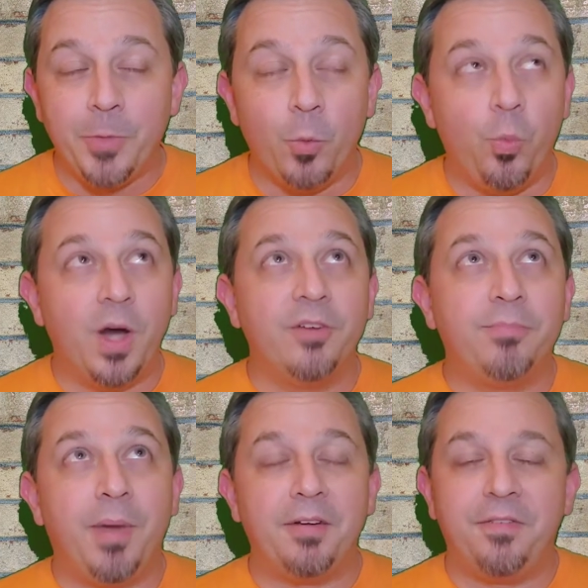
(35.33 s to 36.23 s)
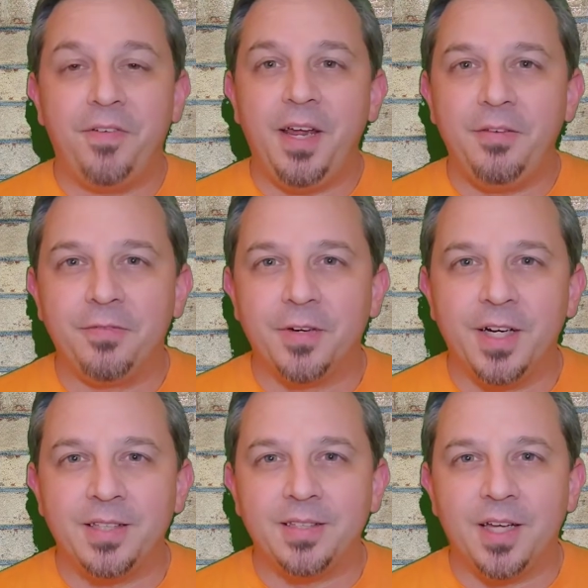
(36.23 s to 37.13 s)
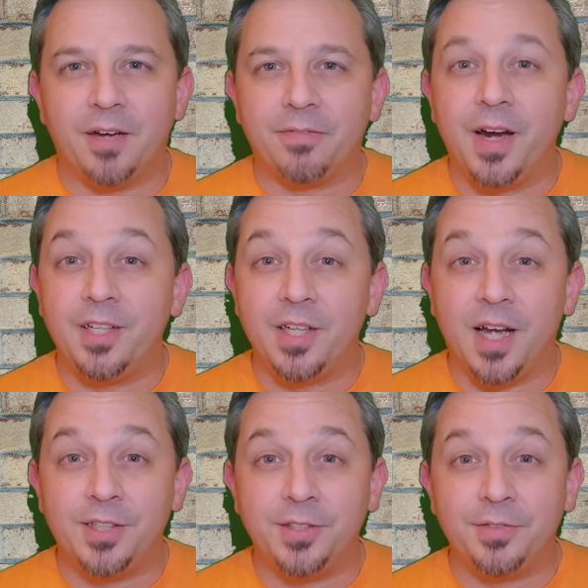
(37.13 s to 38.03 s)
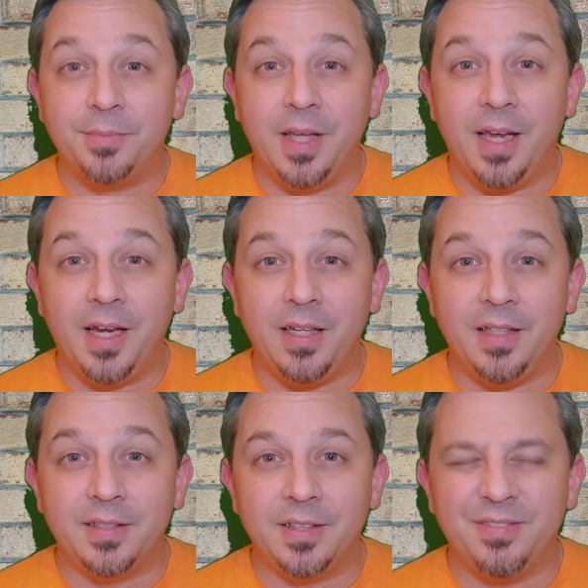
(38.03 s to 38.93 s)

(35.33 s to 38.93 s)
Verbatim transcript: One of my favorite uh, franchises from the 80s,